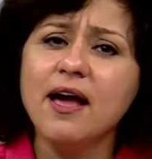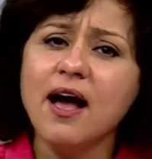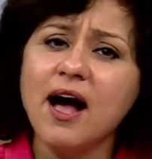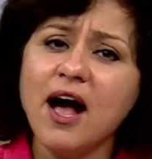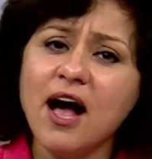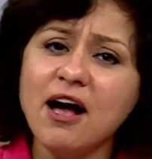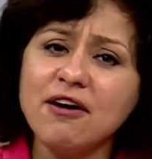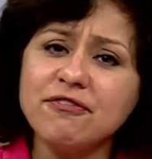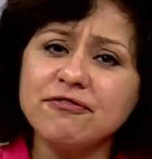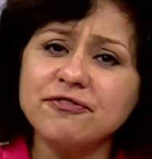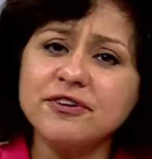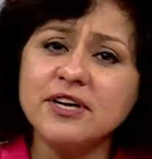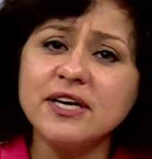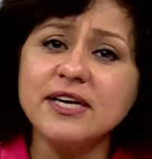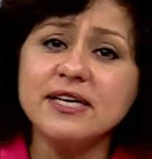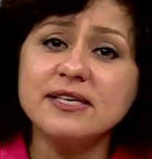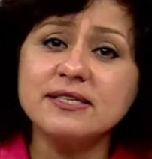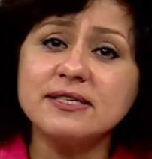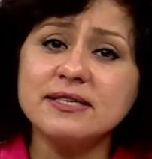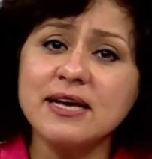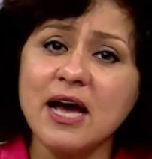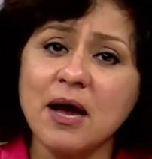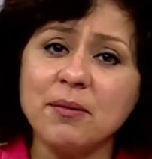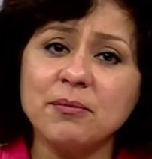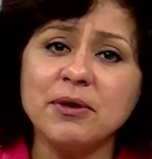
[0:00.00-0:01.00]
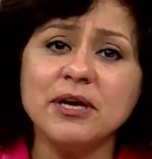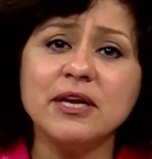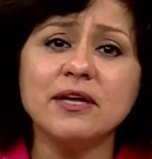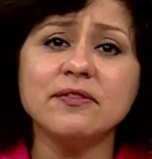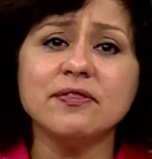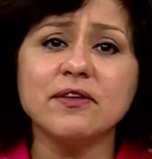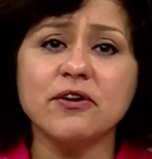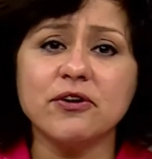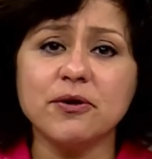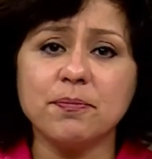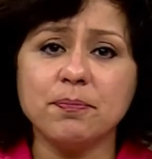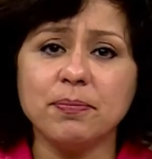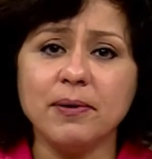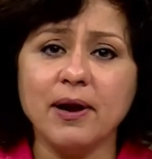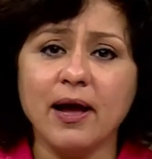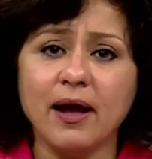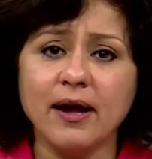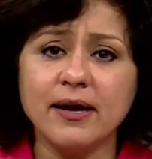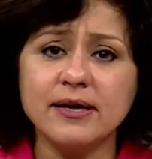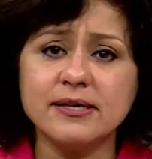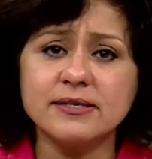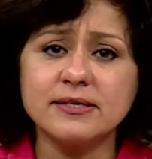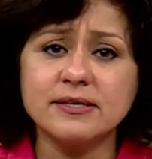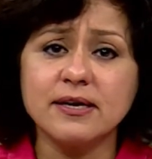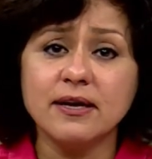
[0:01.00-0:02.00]
after examining the
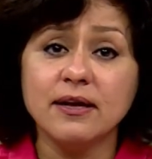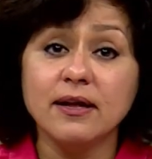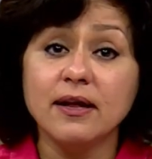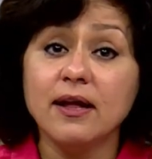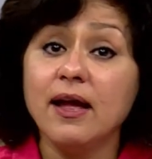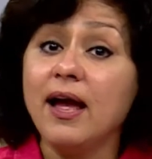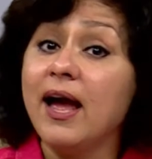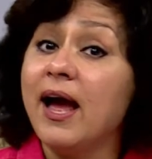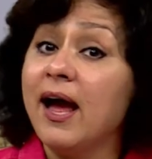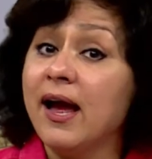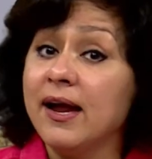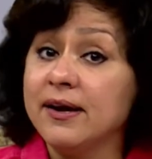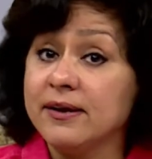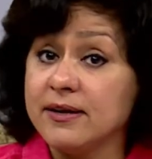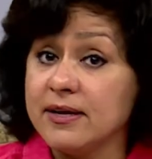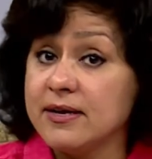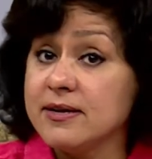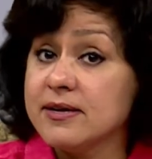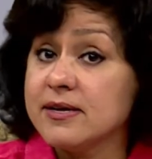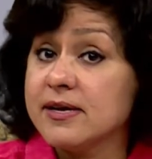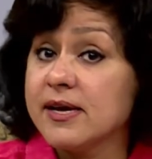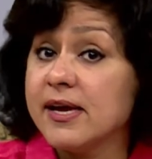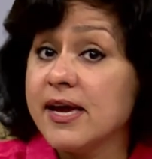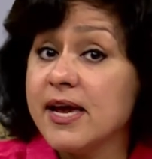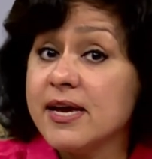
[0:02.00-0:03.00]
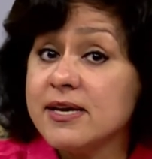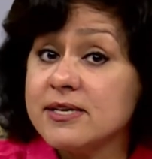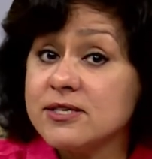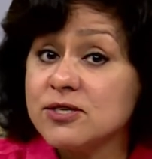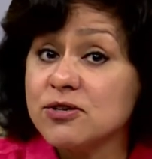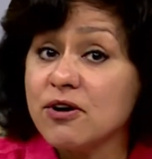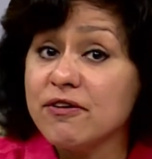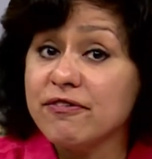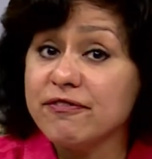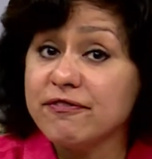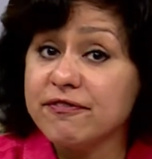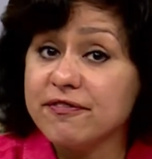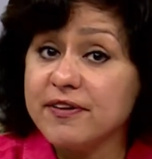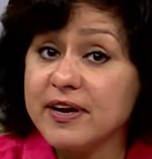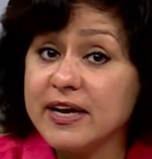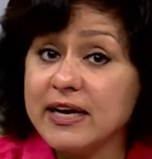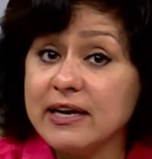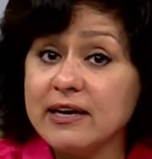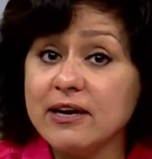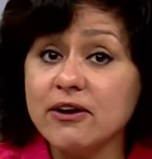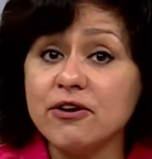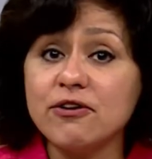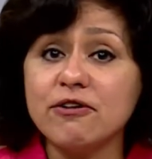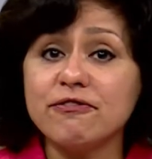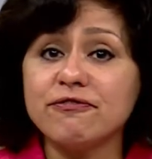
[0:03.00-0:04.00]
replies, and in case of
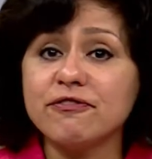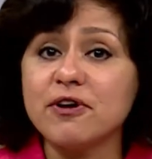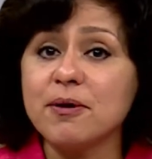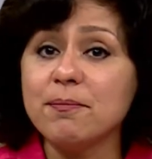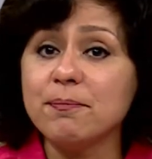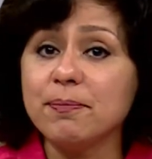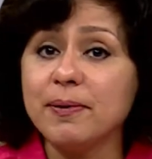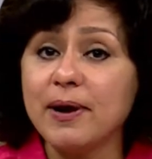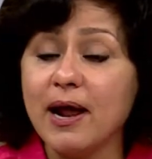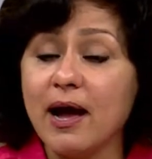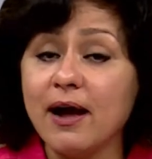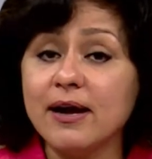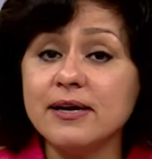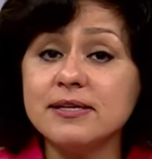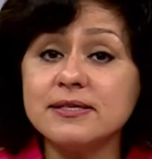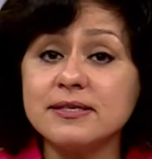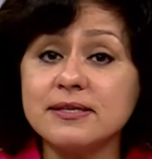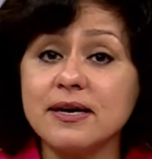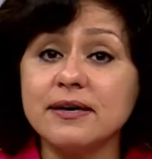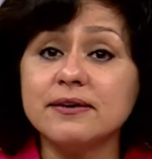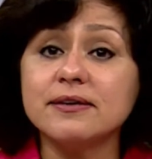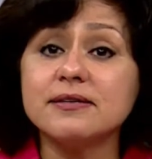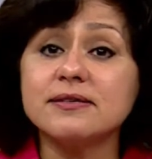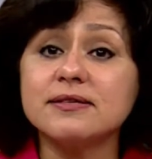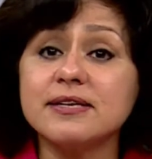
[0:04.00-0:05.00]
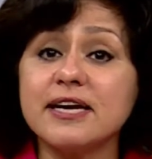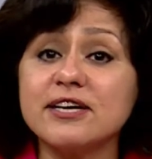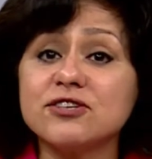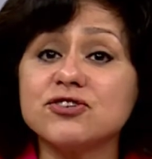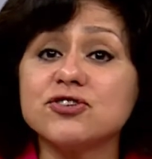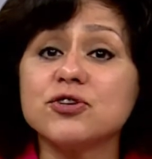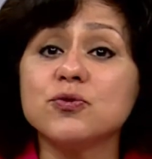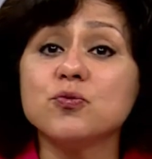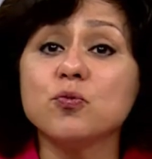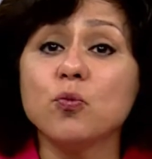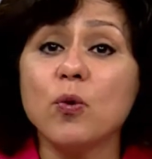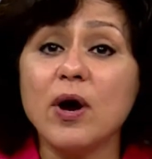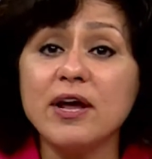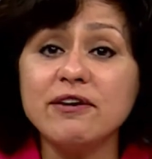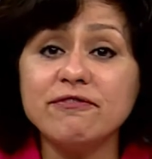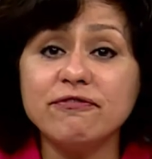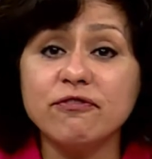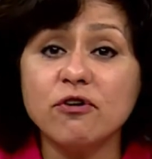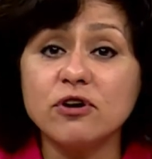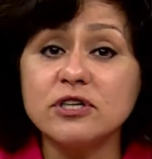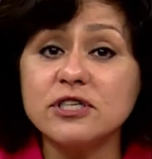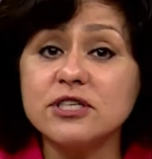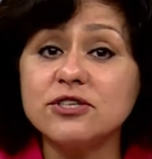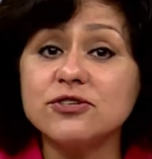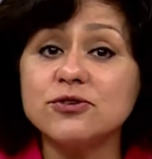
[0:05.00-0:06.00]
failure of compliance under Section
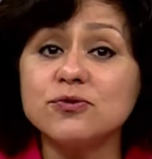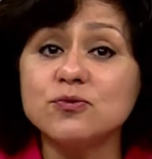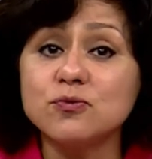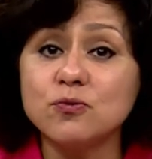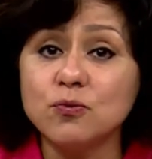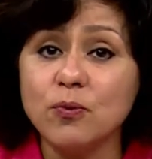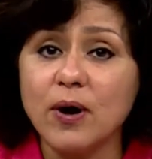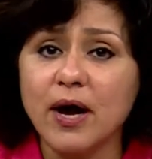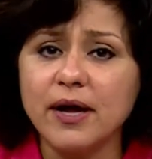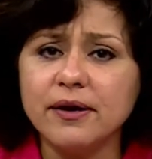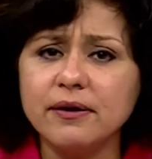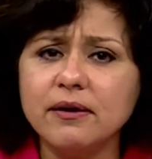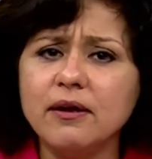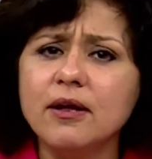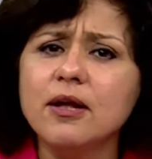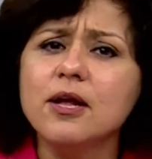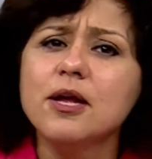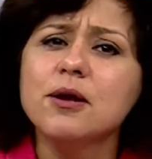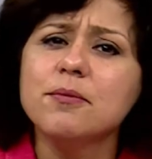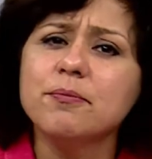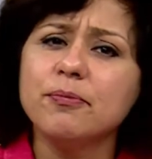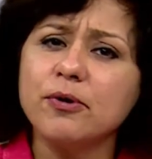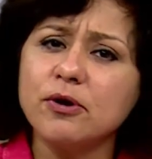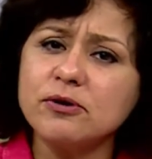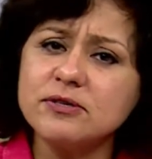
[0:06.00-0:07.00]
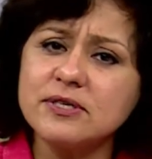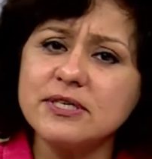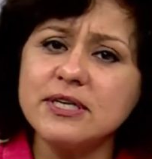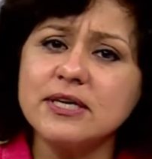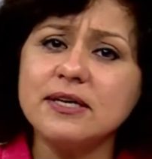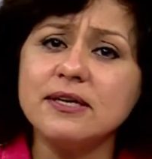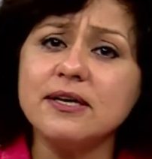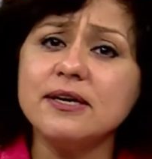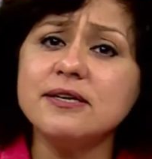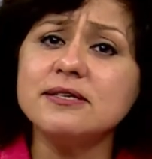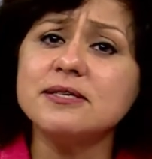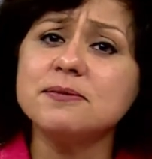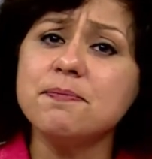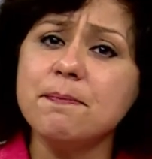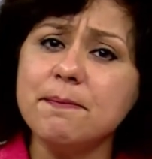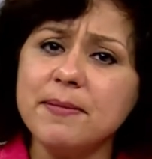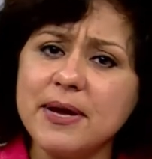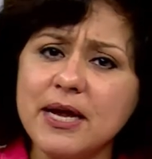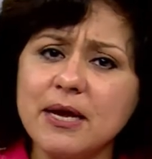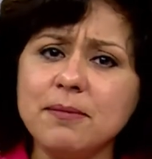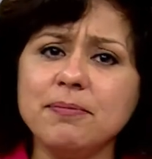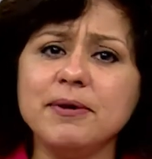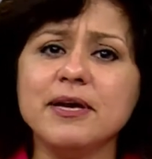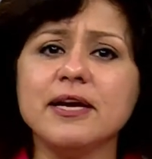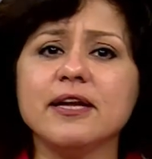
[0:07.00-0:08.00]
142(1), proceedings
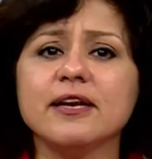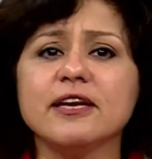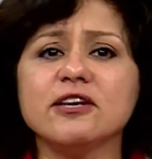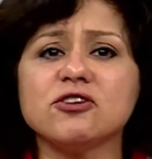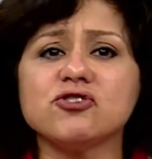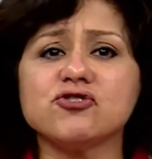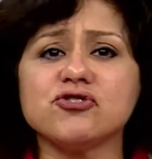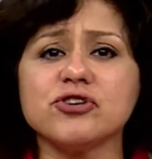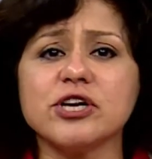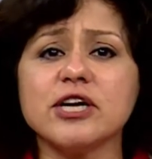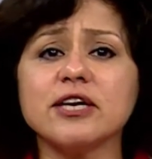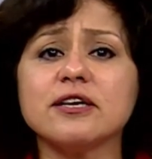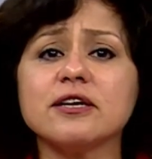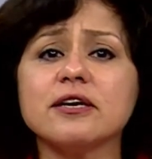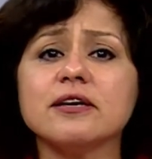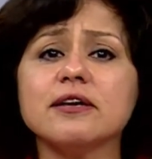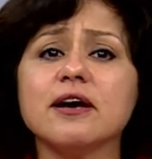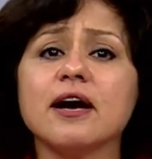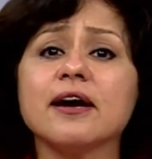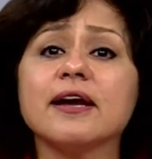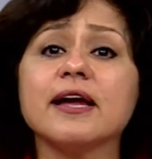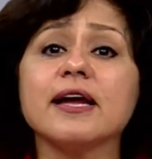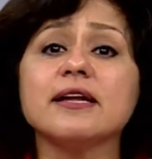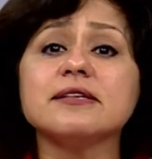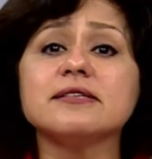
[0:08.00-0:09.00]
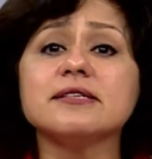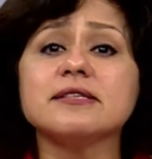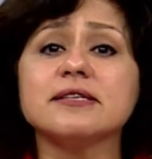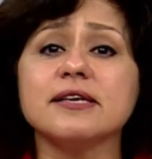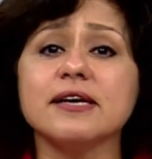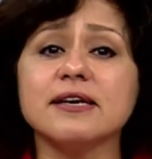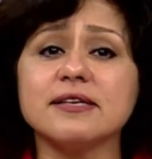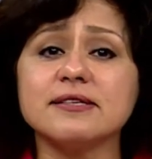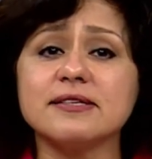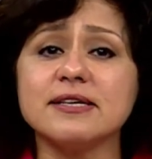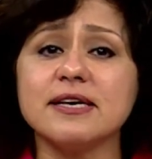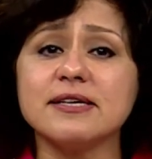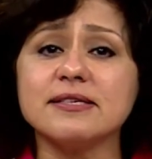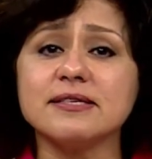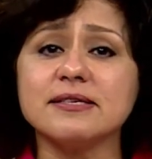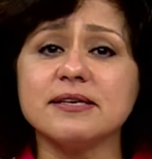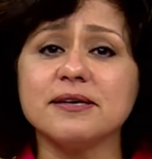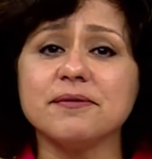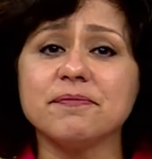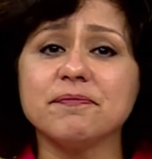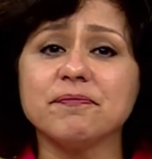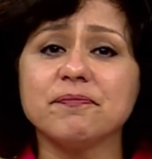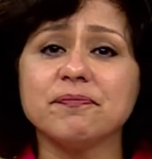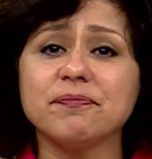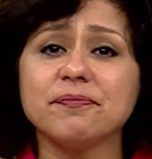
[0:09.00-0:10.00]
may be initiated against the
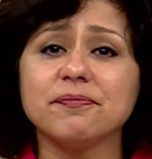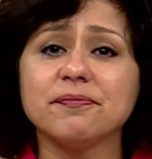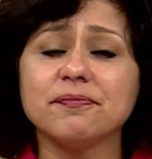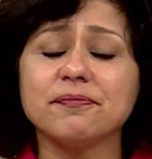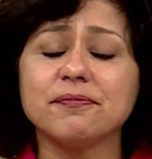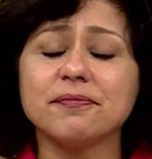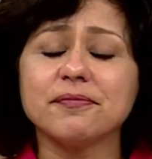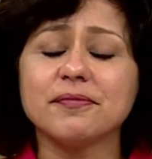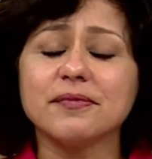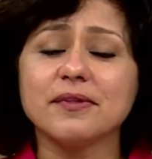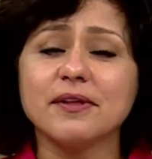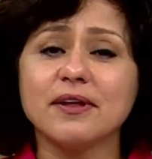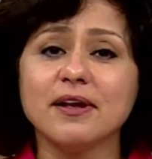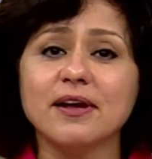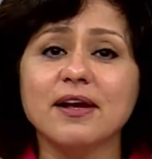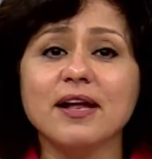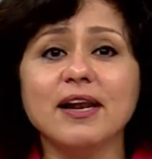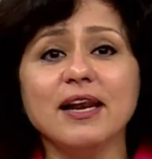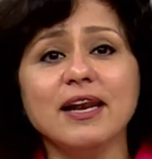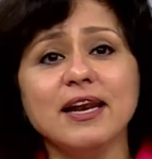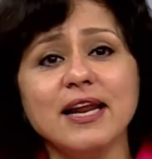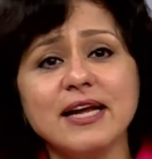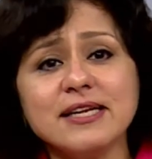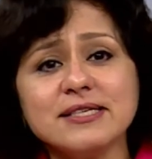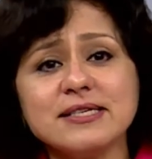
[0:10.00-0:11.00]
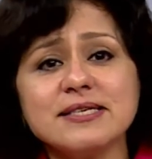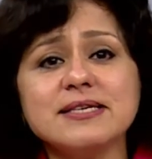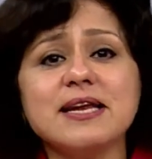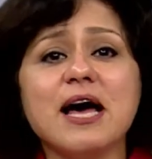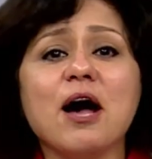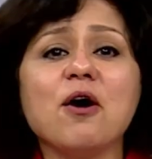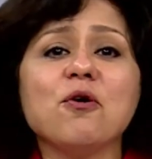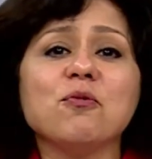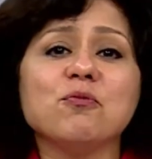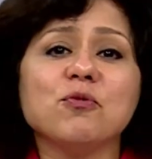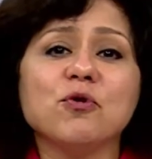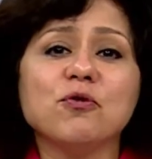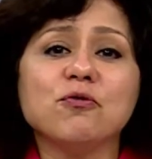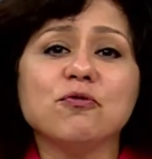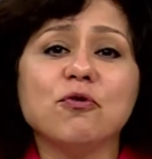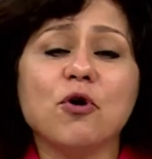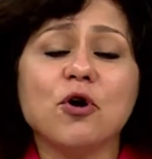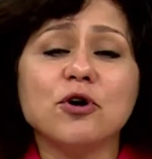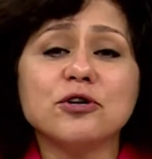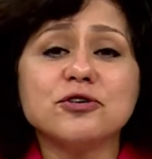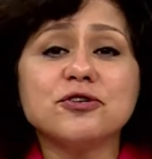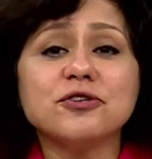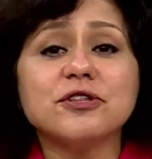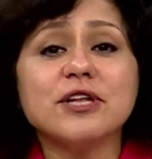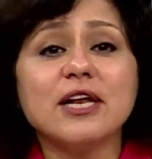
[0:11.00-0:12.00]
assessee. Let's now move
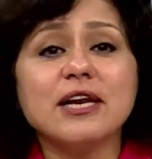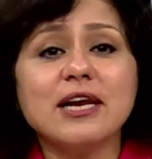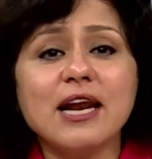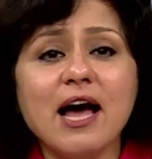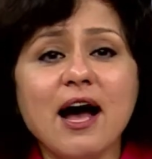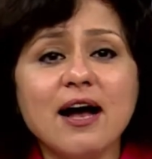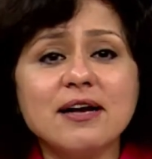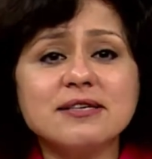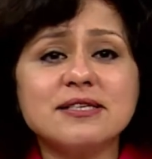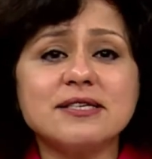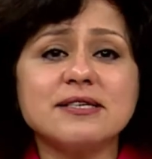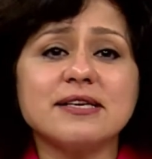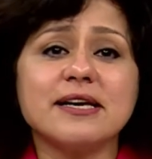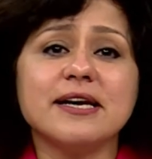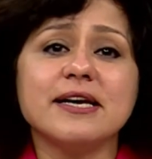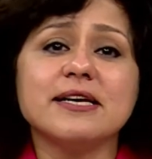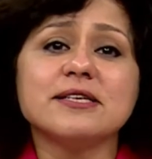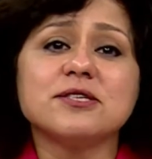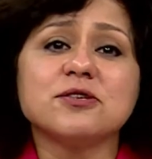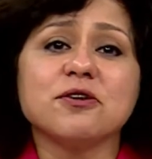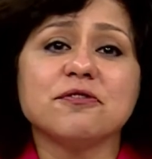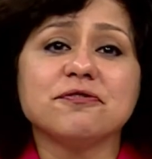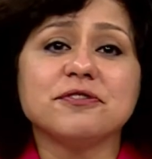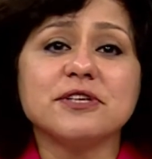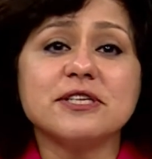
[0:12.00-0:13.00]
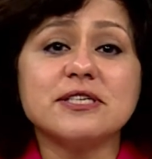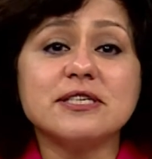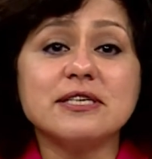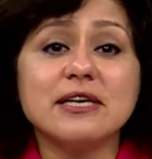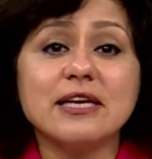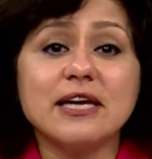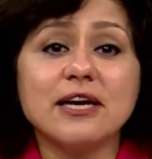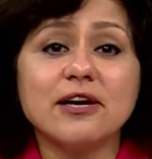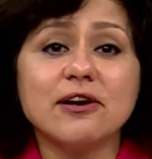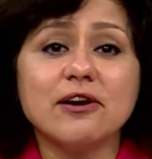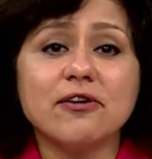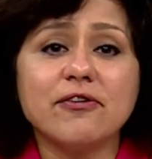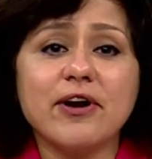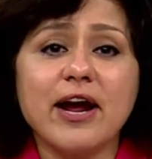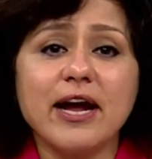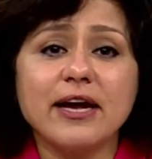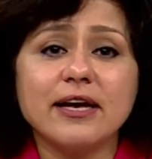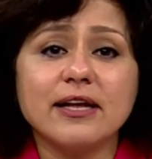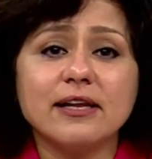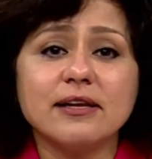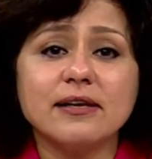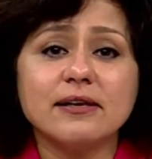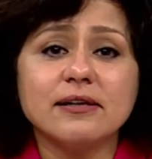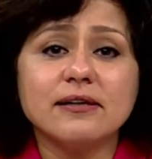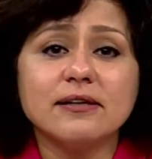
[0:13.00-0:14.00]
on to the last case of this legal
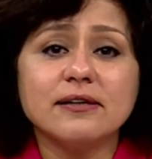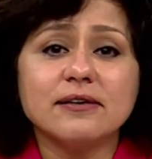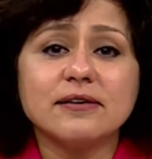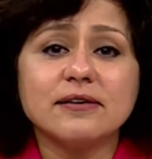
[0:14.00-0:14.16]
wrangle.